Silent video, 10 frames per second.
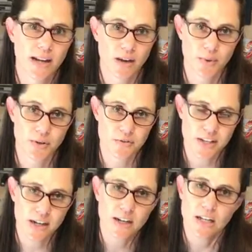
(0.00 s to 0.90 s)
I went over
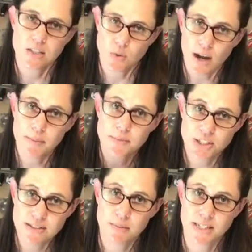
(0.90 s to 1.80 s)
there. So I'm
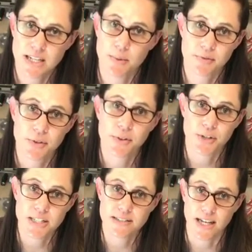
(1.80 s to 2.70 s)
just set my timer for
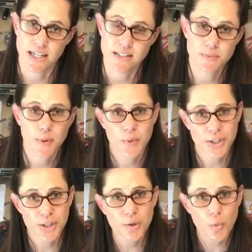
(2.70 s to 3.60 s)
30 seconds. But when
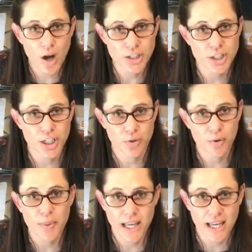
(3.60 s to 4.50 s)
you're watching
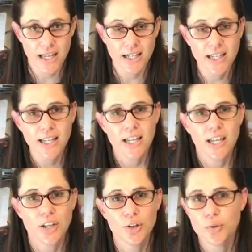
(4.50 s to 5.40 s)
your pan,
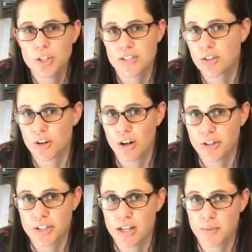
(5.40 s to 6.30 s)
you just turn on
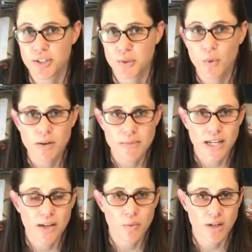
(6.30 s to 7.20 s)
your timer to 1
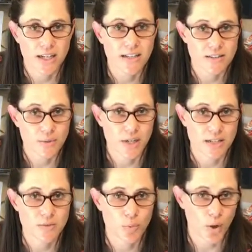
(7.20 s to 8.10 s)
minute when it gets to a
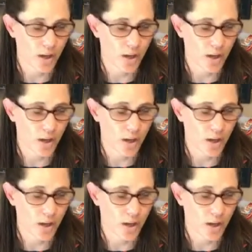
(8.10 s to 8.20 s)
nice boil.